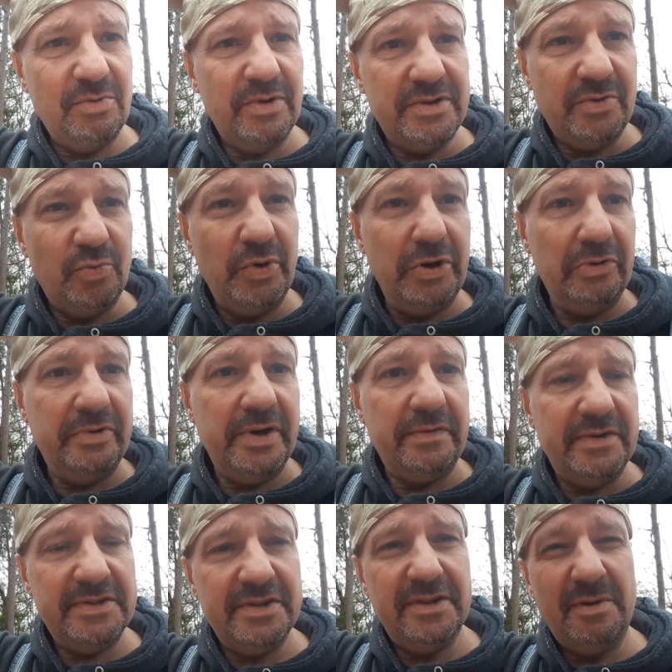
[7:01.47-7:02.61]
what the real
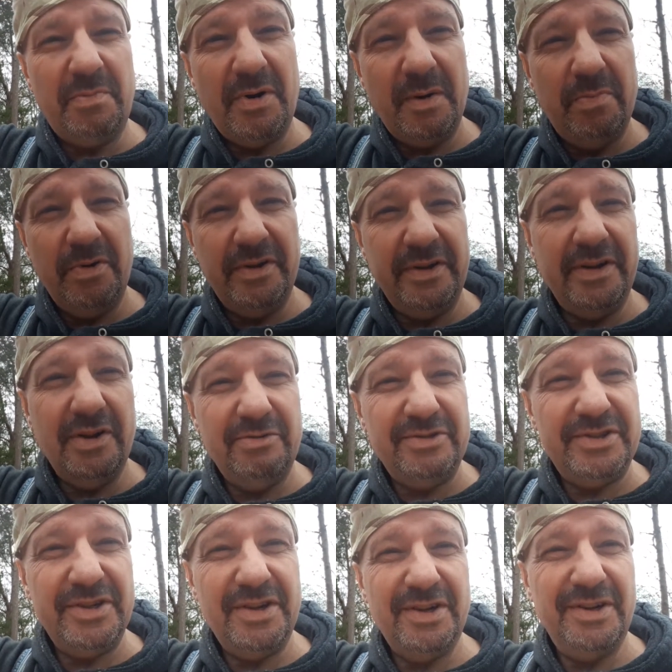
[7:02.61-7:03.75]
difference in the purple and those
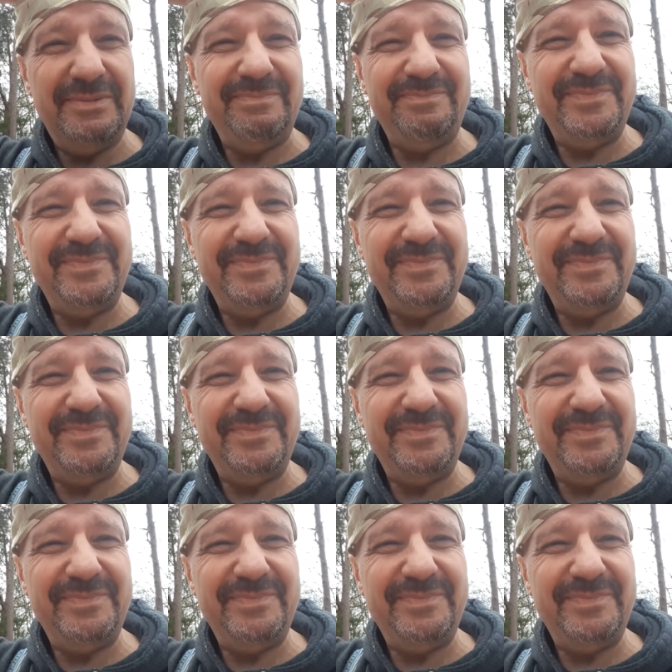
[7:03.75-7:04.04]
uh,